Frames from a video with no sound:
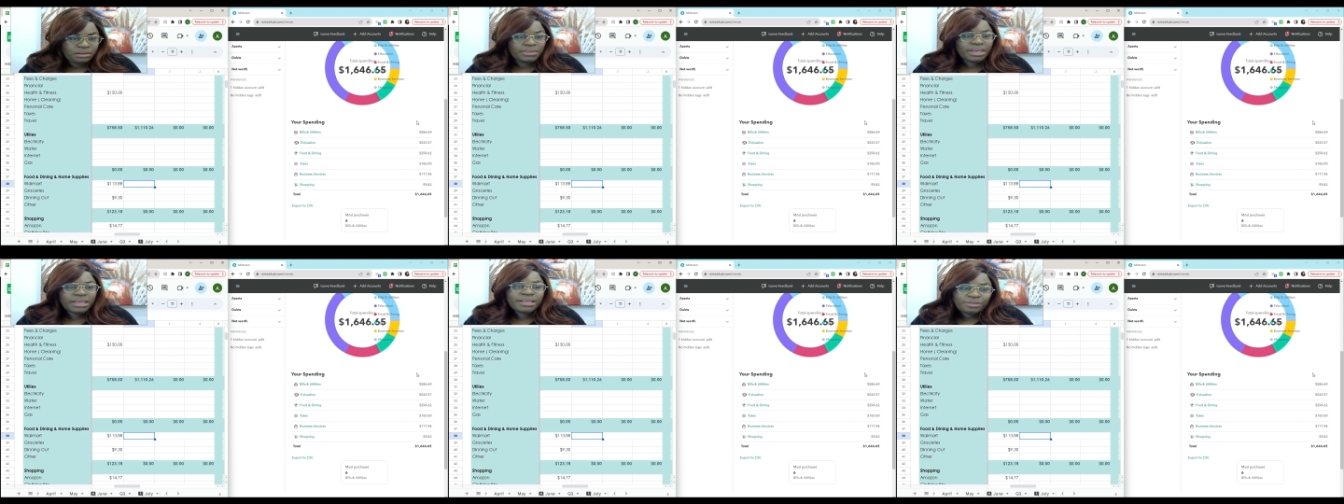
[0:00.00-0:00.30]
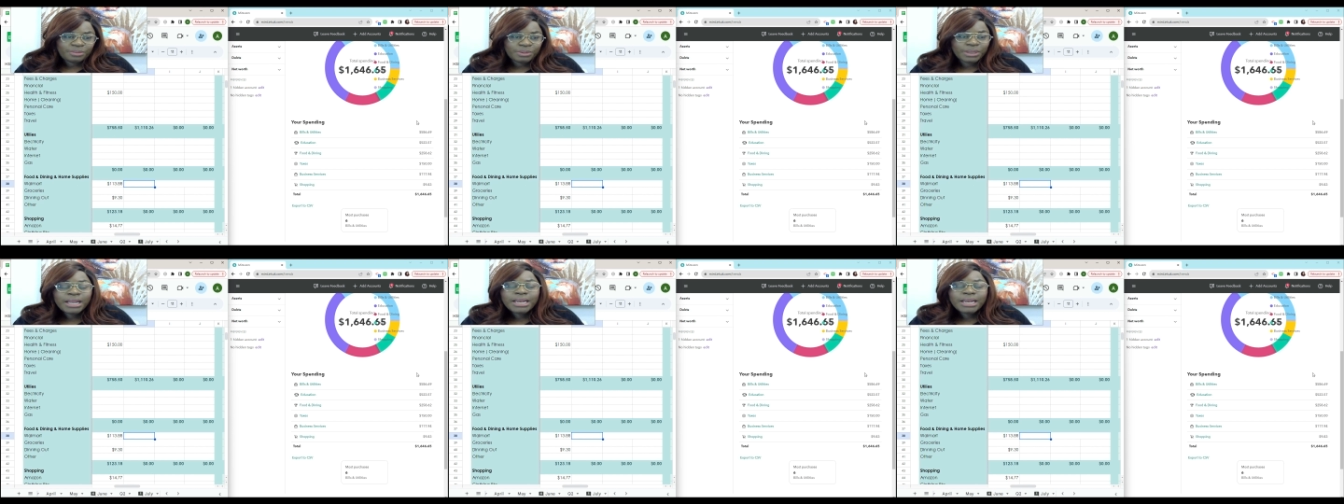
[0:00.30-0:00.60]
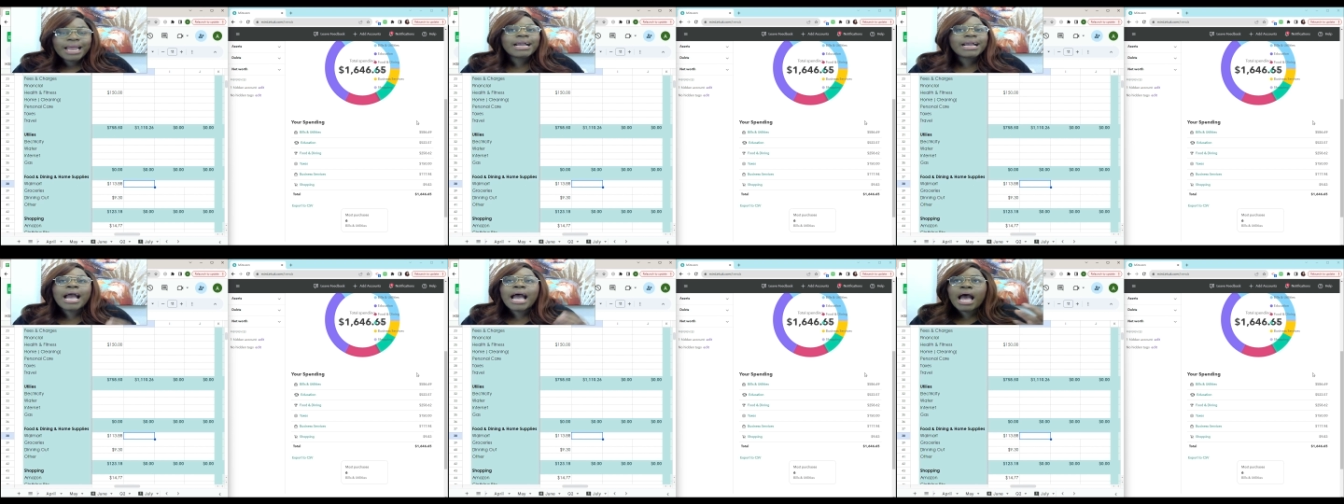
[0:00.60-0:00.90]
makes me
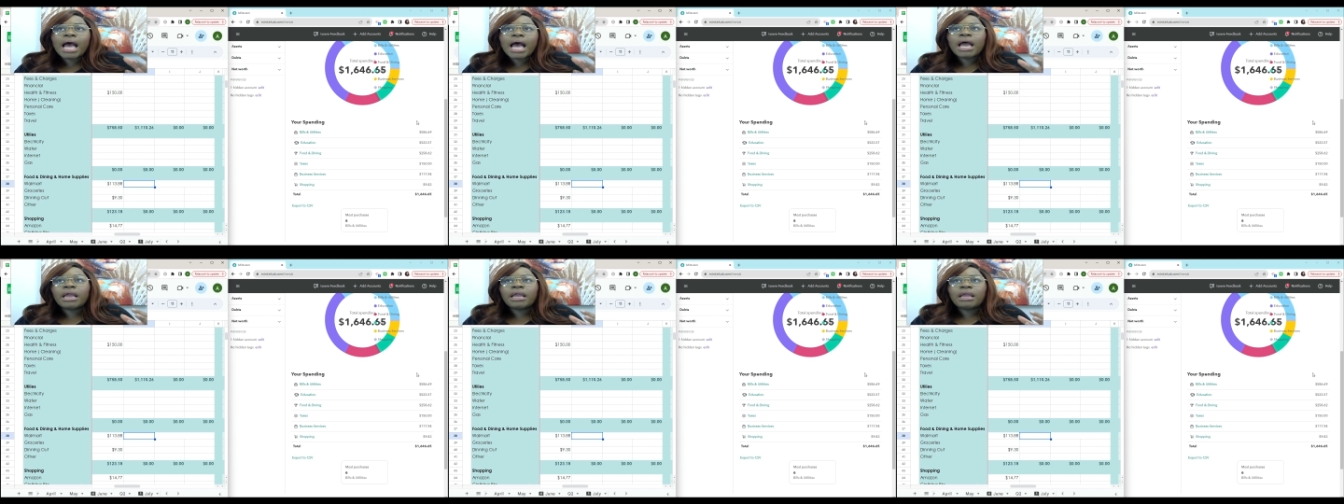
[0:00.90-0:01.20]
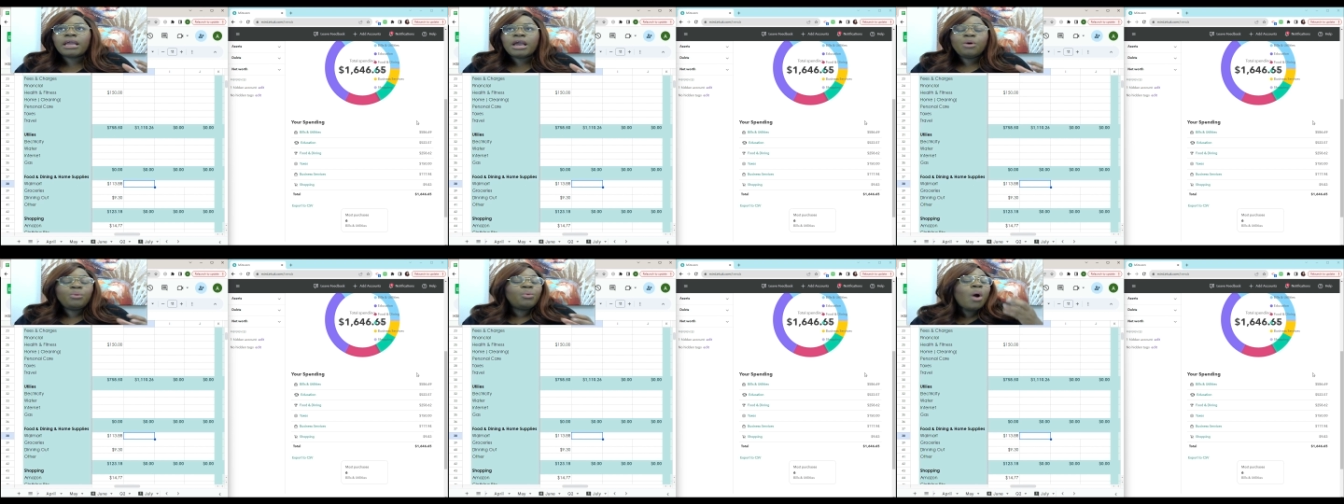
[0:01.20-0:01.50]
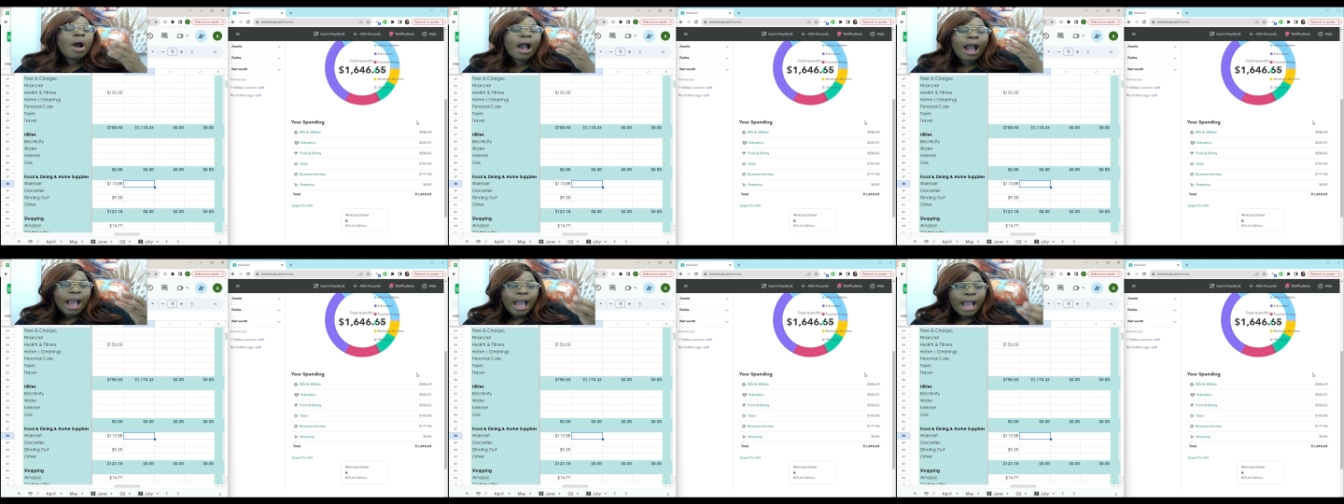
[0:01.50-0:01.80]
like, I
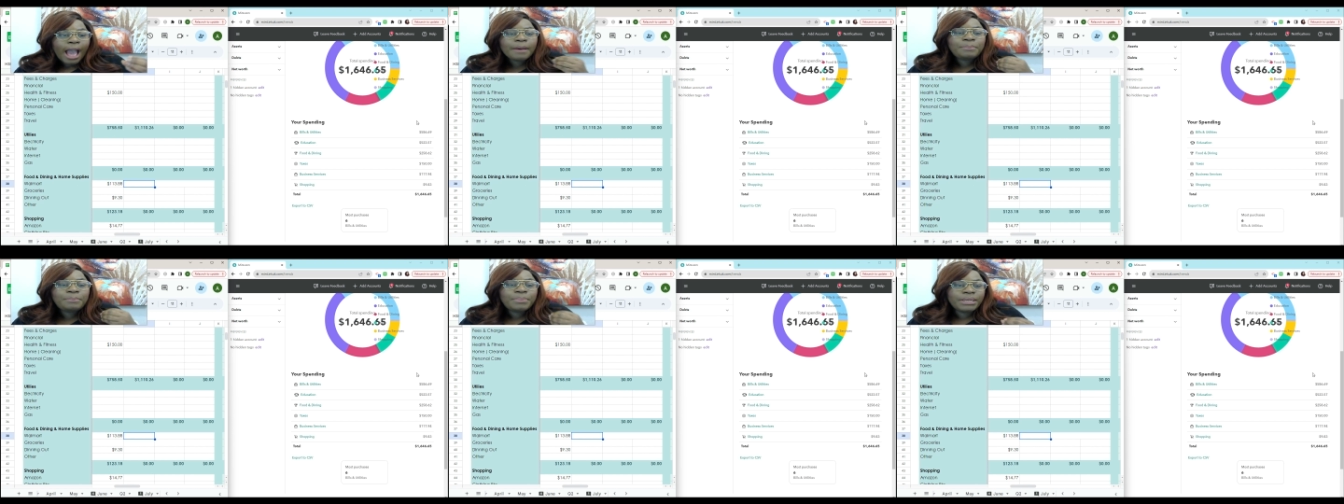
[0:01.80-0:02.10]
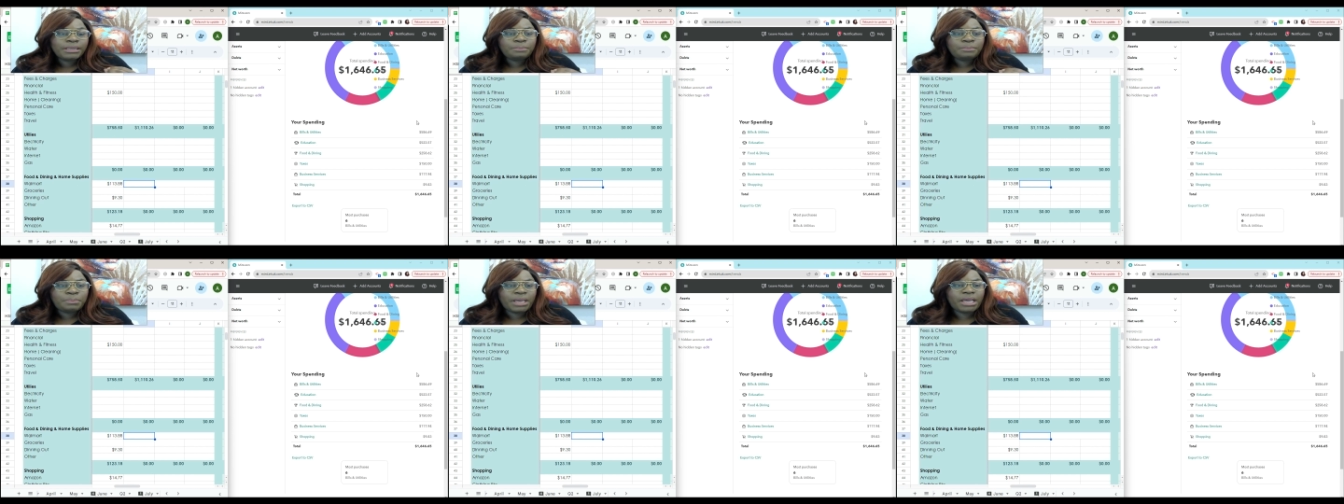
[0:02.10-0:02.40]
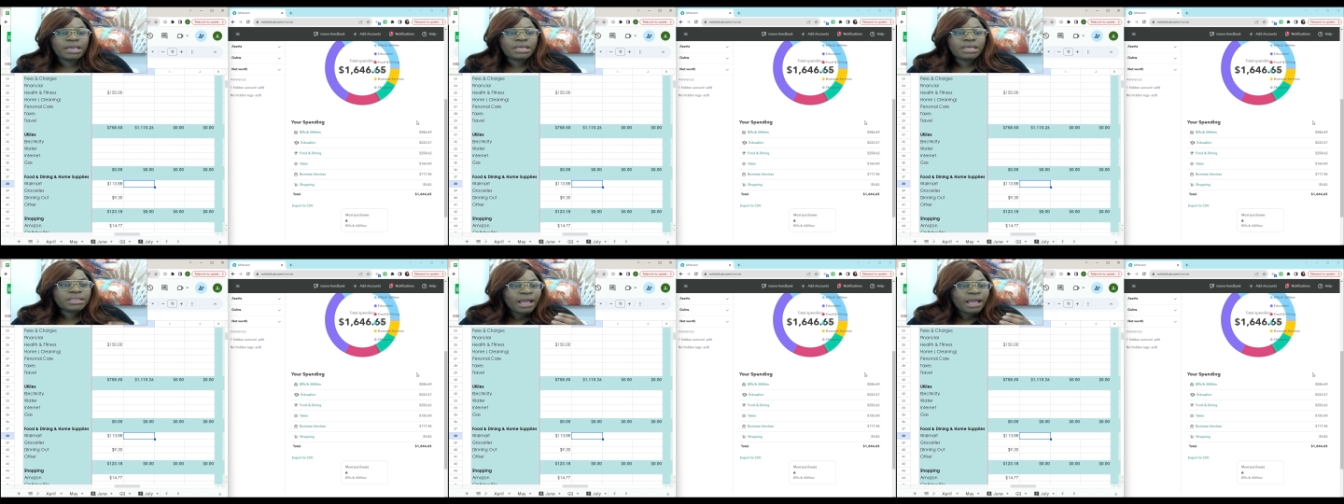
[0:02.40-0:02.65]
will happily pay